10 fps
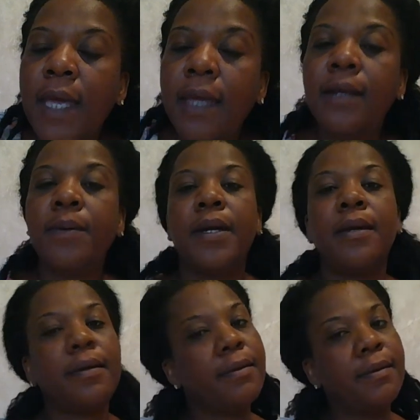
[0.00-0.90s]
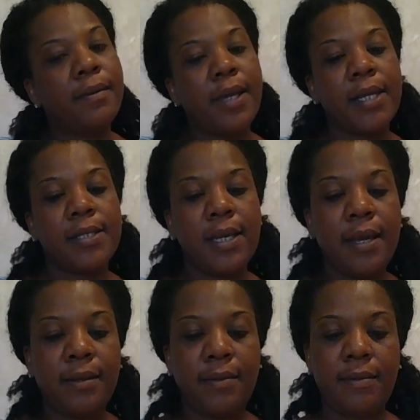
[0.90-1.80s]
Anyway, that's
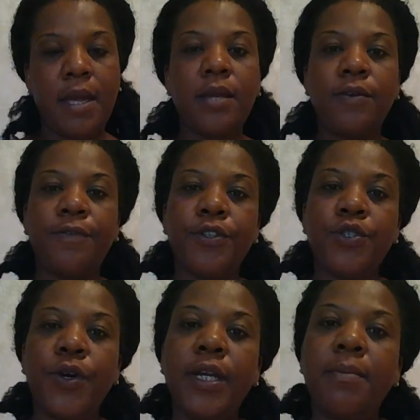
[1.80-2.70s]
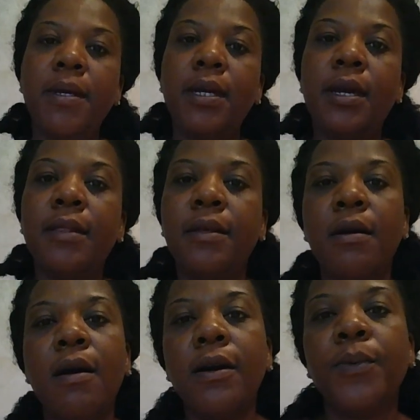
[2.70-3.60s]
it. Thank you for joining me in the
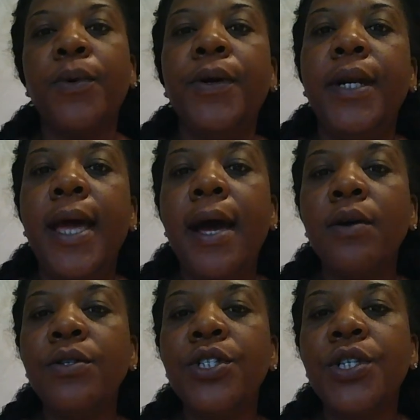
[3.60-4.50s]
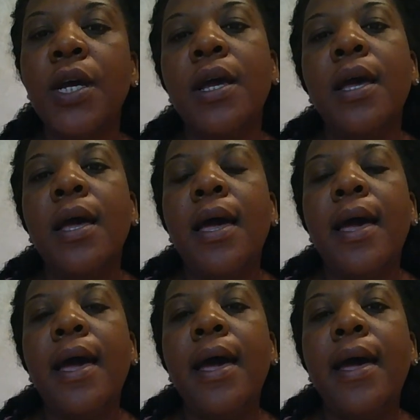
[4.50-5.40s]
Art Word Lounge.
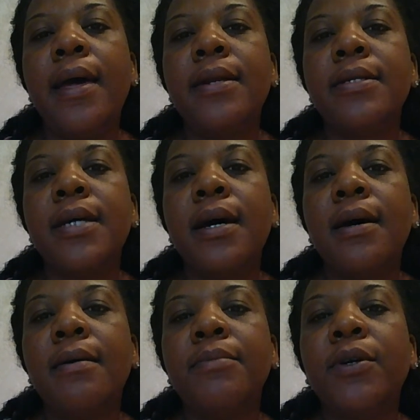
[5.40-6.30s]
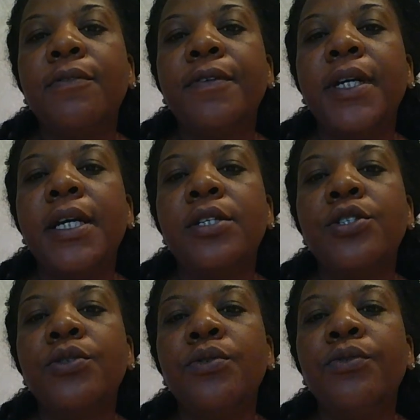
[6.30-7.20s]
And don't forget
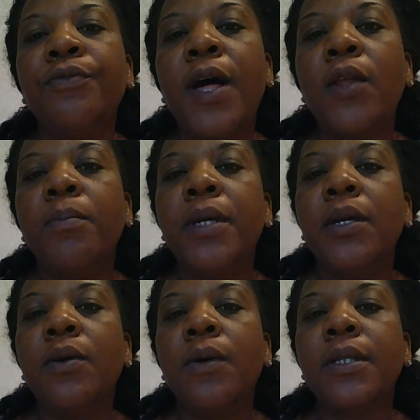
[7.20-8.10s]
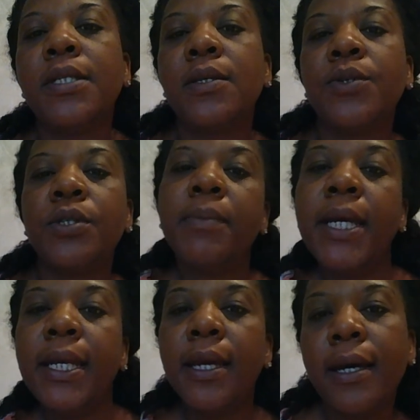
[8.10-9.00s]
to follow me on the social
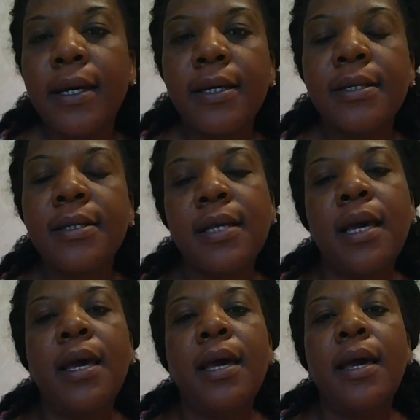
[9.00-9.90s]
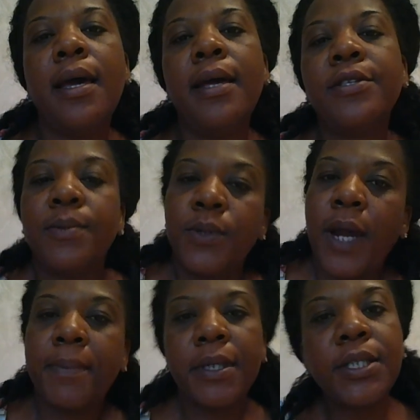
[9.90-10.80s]
medias and
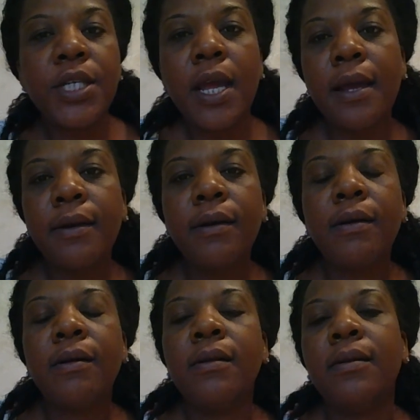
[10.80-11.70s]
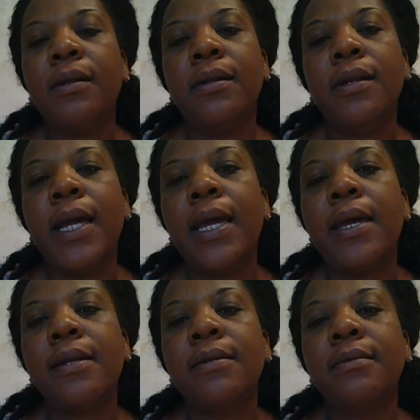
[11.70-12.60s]
subscribe to the channel
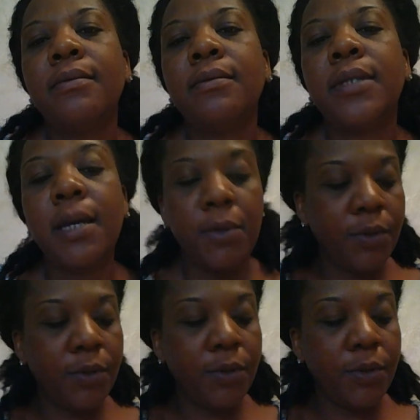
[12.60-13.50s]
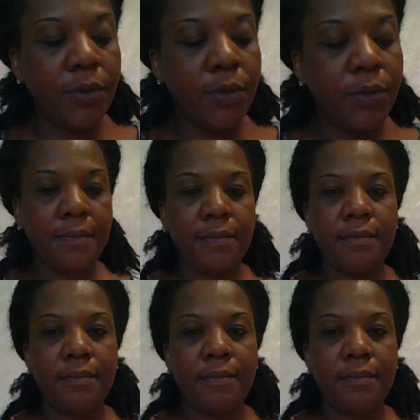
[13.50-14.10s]
and tell me what you think.